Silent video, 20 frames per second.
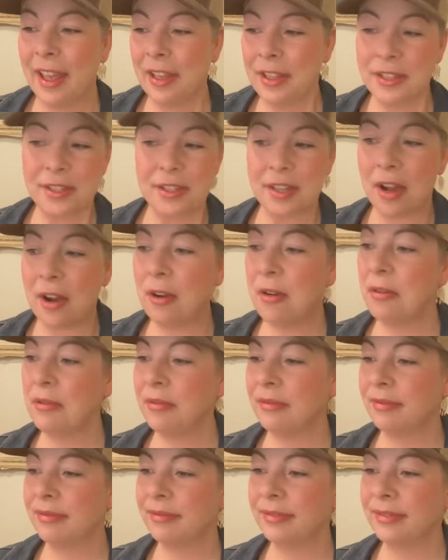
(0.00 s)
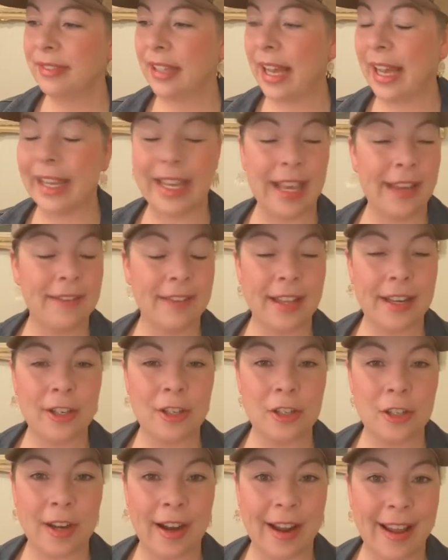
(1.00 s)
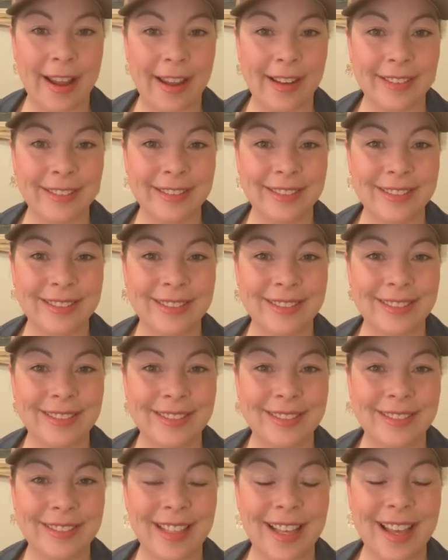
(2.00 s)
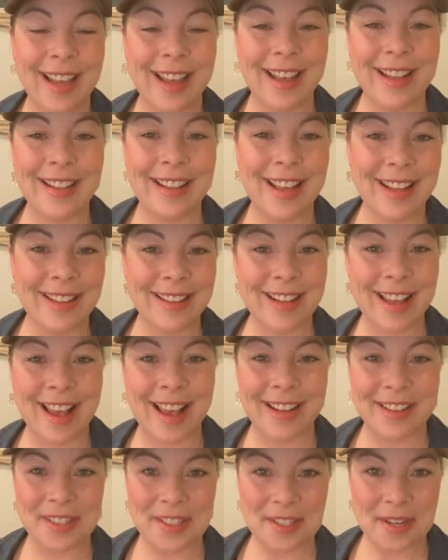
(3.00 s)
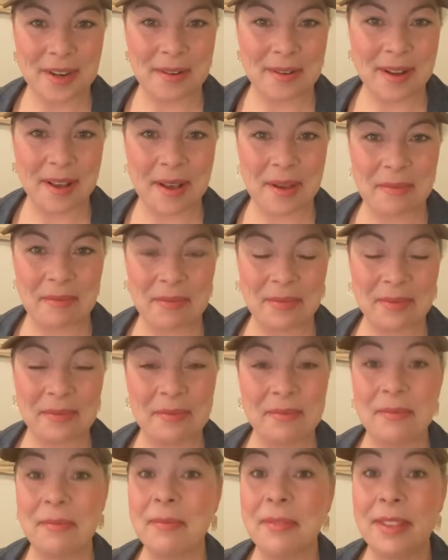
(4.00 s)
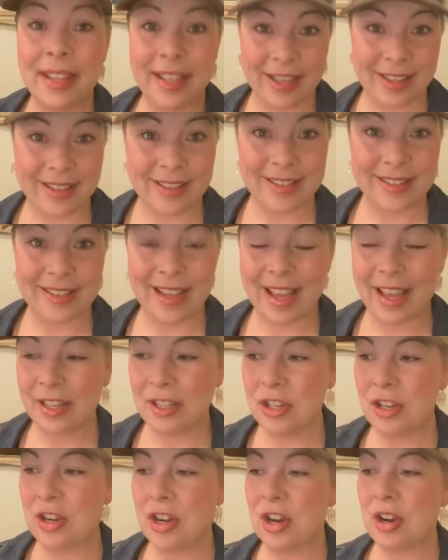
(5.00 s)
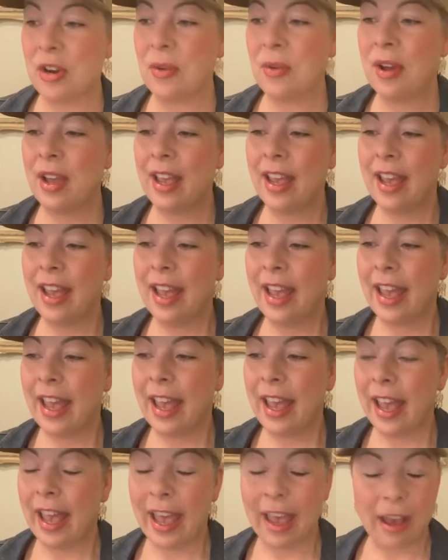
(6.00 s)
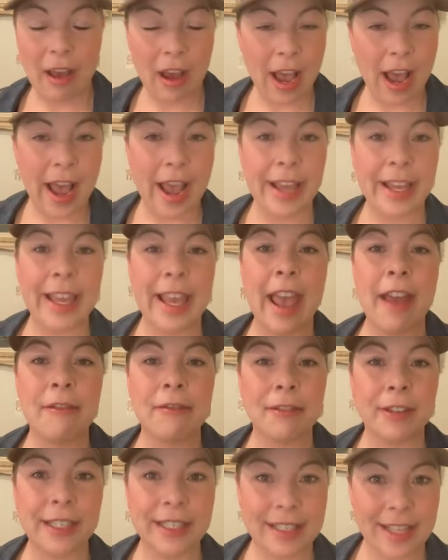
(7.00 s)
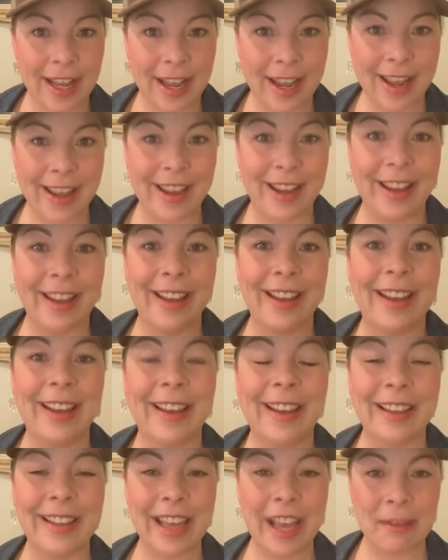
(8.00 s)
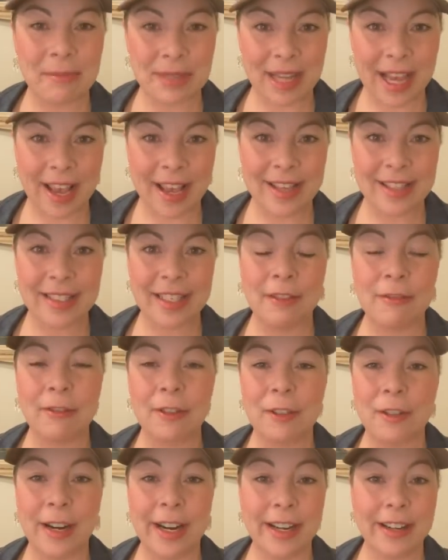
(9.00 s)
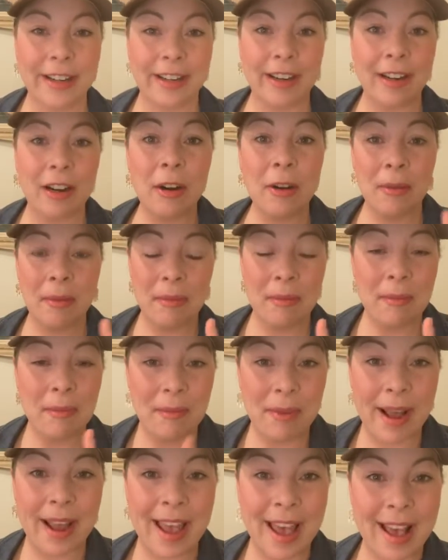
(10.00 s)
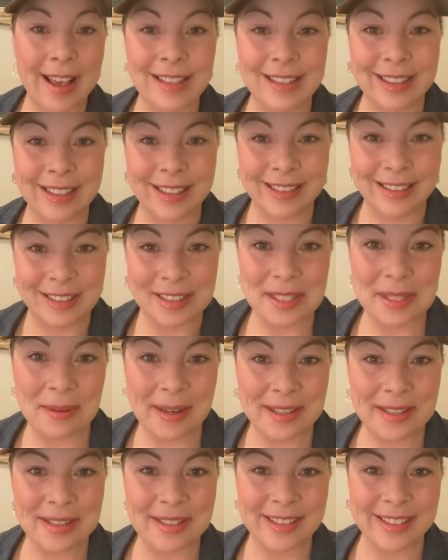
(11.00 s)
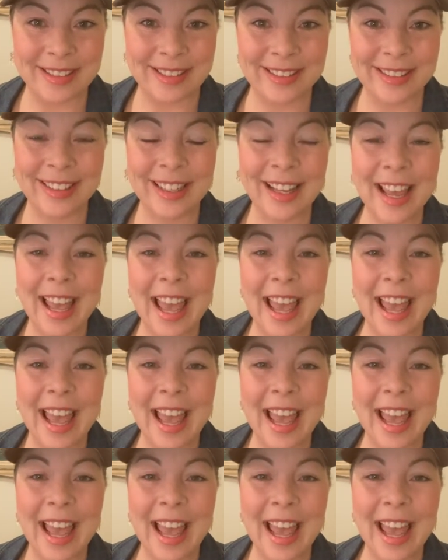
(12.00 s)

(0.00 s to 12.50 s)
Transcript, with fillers: So I gave that a try. And then that showed up this. And you know, I every day kept asking for greater by asking this question